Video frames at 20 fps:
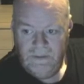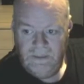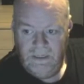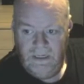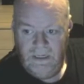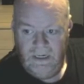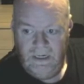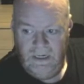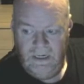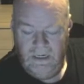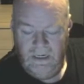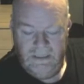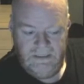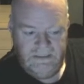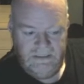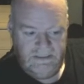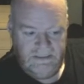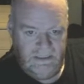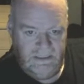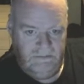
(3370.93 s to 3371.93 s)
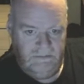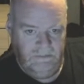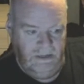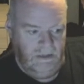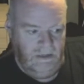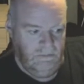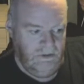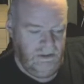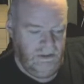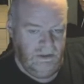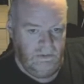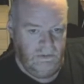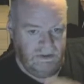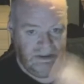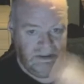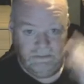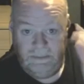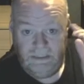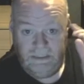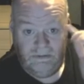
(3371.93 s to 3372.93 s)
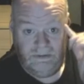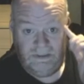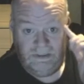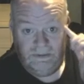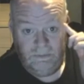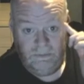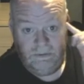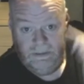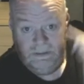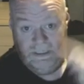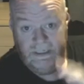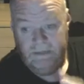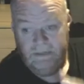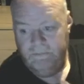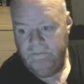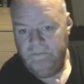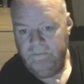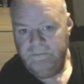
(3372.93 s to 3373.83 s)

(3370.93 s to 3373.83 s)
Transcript: And I wanted to watch The Matrix one night.